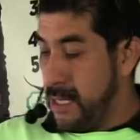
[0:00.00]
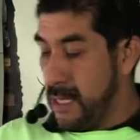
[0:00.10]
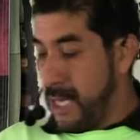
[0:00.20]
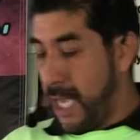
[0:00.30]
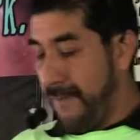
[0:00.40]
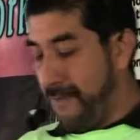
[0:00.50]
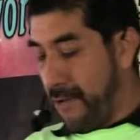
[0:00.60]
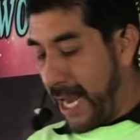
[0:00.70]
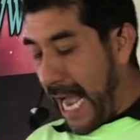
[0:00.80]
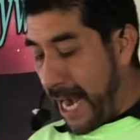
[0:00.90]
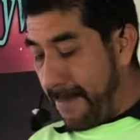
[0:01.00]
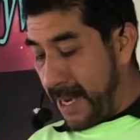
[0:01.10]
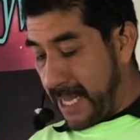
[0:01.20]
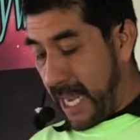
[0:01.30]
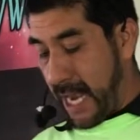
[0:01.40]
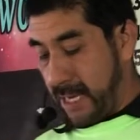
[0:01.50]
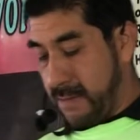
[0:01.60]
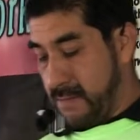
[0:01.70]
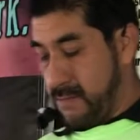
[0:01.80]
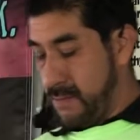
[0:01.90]
He forgot about God.
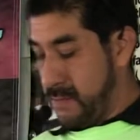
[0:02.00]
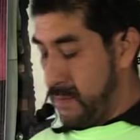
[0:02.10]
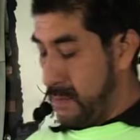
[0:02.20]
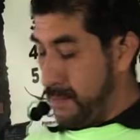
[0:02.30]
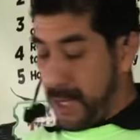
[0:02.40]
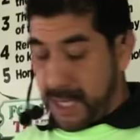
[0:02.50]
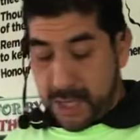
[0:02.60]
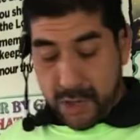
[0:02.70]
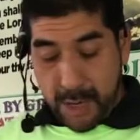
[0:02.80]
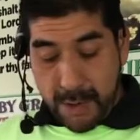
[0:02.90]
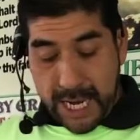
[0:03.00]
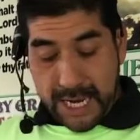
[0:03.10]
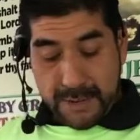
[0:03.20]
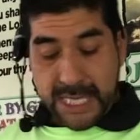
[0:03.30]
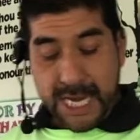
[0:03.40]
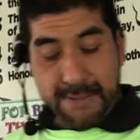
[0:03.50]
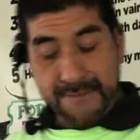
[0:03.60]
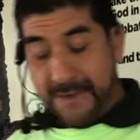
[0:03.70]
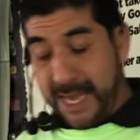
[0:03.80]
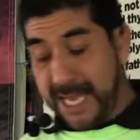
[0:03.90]
Verse 31, he was not even
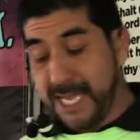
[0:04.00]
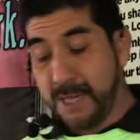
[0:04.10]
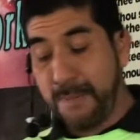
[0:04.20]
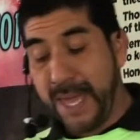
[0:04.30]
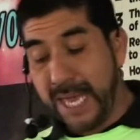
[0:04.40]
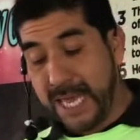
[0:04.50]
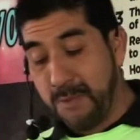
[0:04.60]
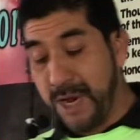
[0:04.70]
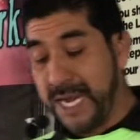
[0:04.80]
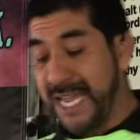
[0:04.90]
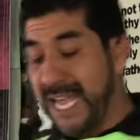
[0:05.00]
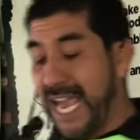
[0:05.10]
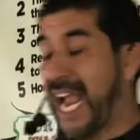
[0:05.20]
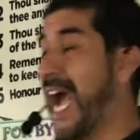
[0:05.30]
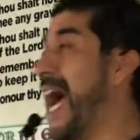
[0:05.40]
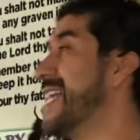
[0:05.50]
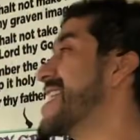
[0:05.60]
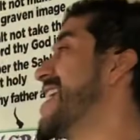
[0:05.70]
thinking and speaking when God